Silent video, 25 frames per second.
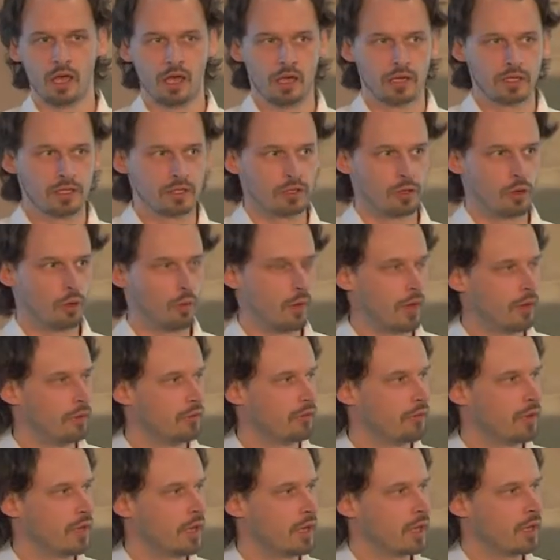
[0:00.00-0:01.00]
So one
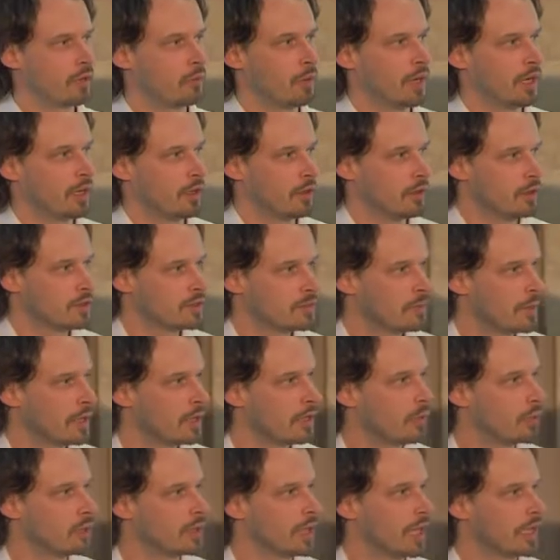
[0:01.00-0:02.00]

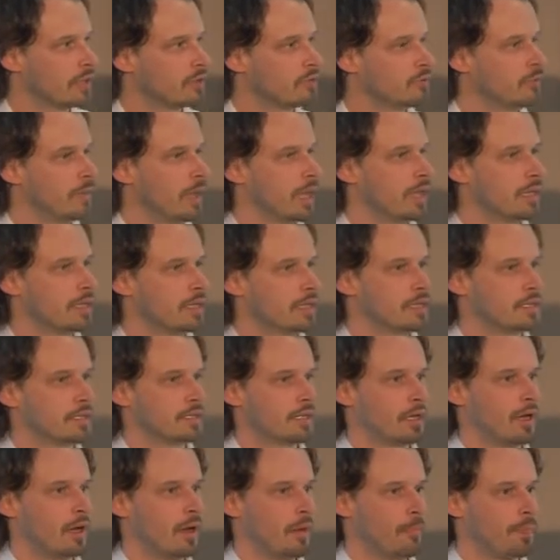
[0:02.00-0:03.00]
announcement I would like to make
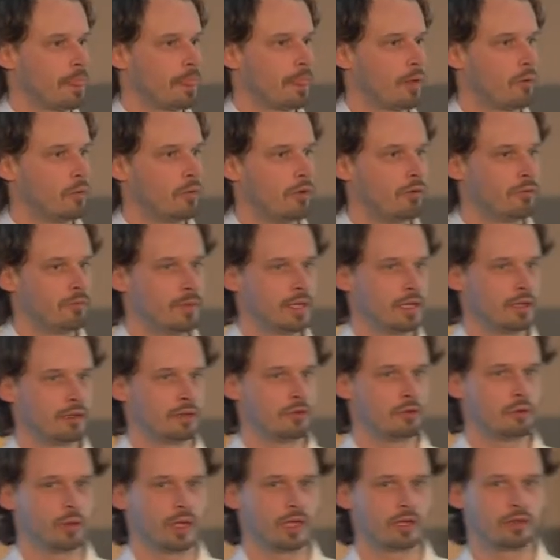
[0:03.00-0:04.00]
is we've
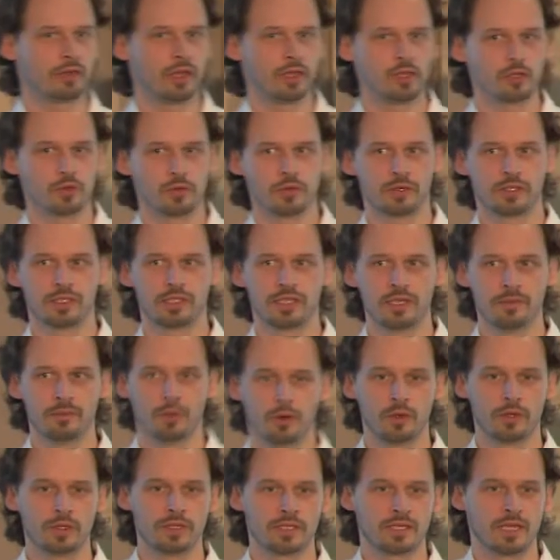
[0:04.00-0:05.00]
been doing dangerous
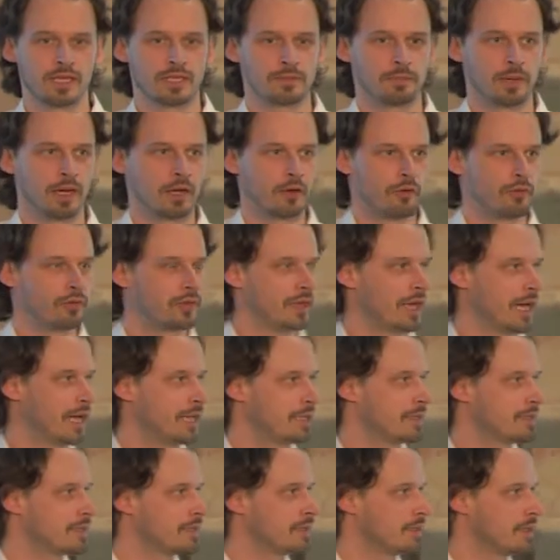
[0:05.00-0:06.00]
demos as part of
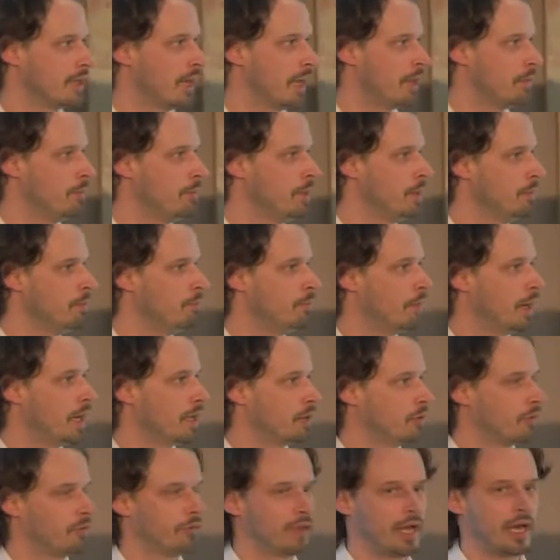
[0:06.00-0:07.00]
TADS and been
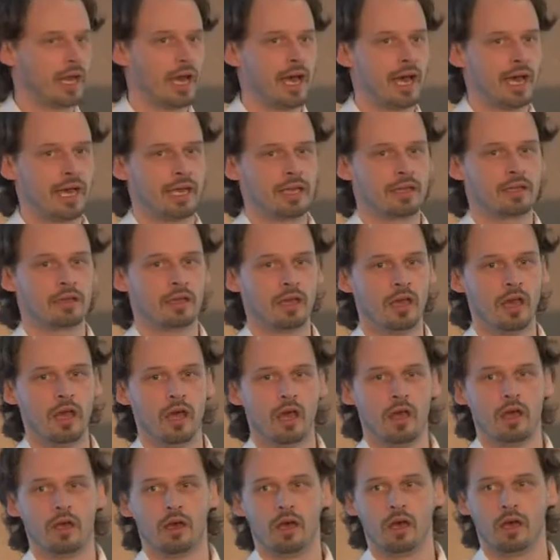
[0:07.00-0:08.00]
part of that hack
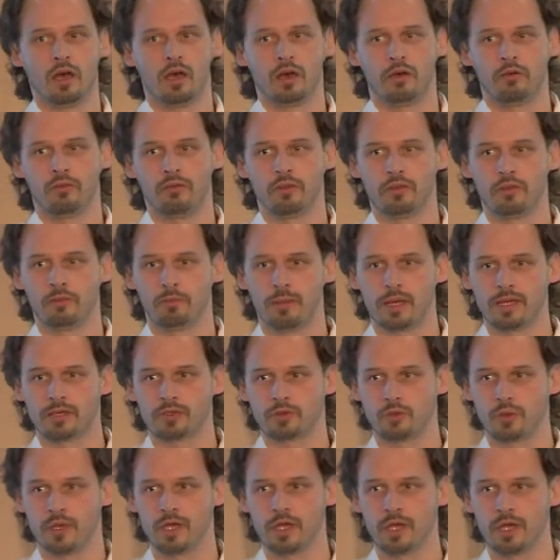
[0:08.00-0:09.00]
for the
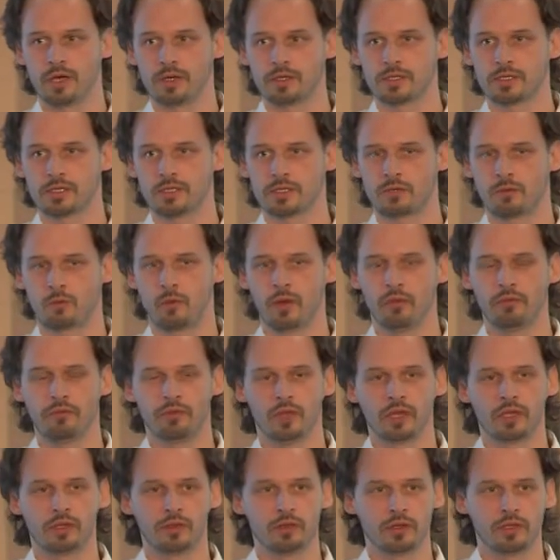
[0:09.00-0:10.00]
past 3 years. One
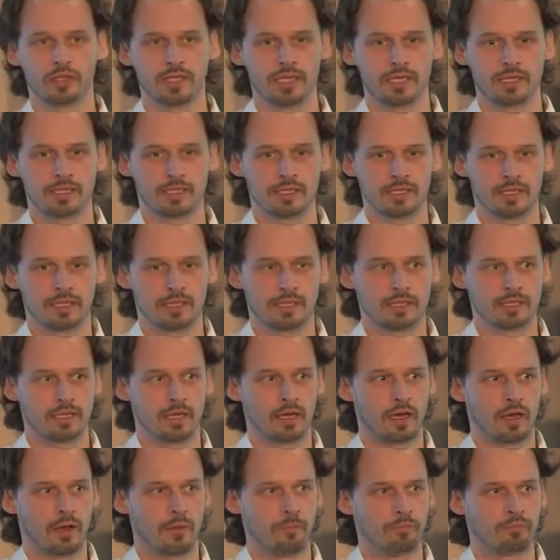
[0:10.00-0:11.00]
thing you notice is
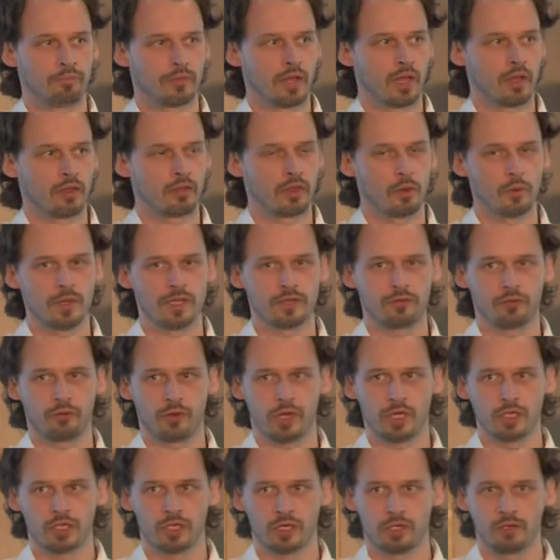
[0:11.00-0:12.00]
there is
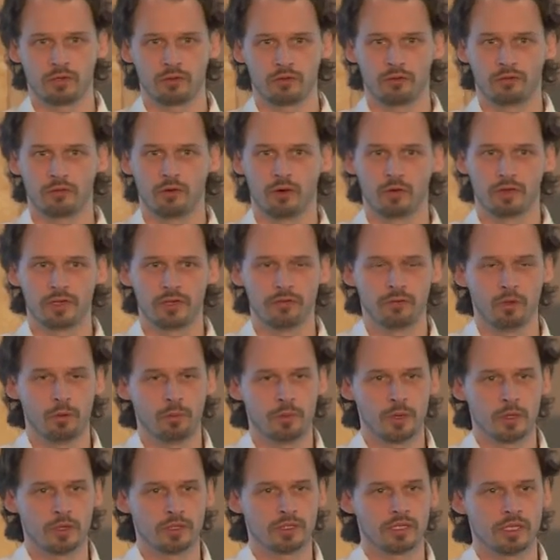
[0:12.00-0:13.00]
friction for
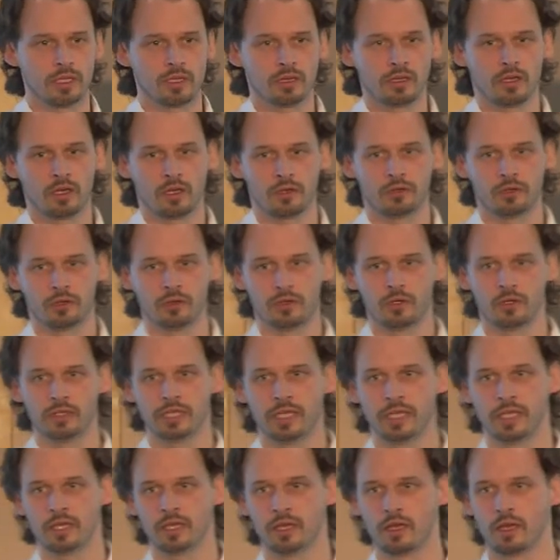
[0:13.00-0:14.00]
developers in
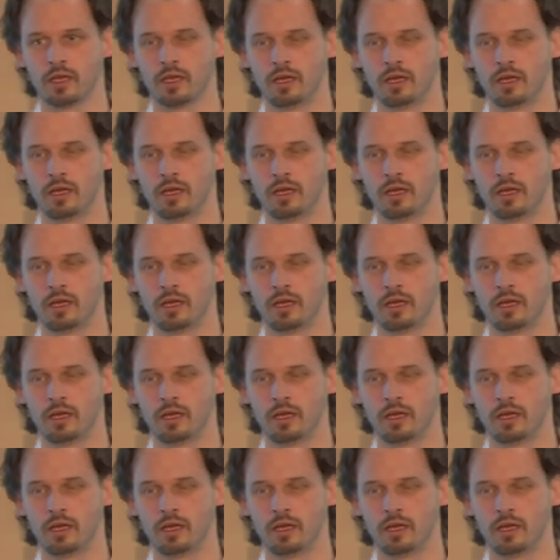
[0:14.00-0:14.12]
downloading